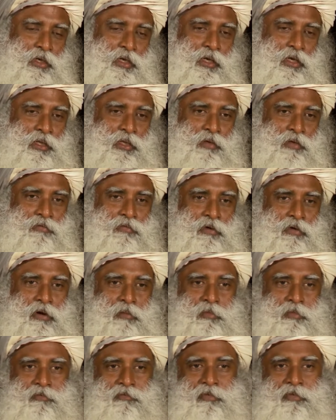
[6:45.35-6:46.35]
in the
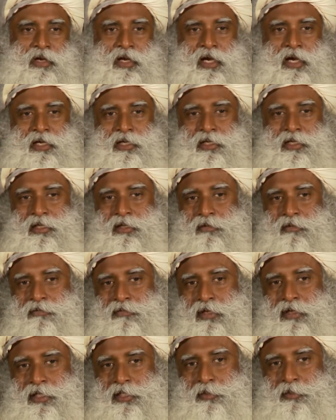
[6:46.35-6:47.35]
form of variety
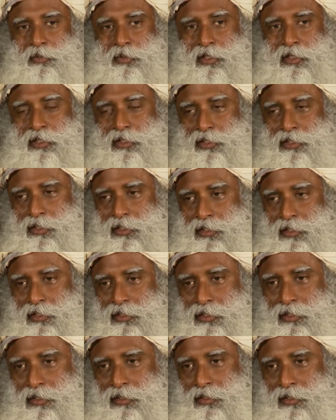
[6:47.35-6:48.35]
of
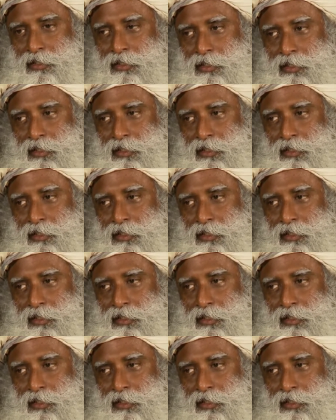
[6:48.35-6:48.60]
experiences,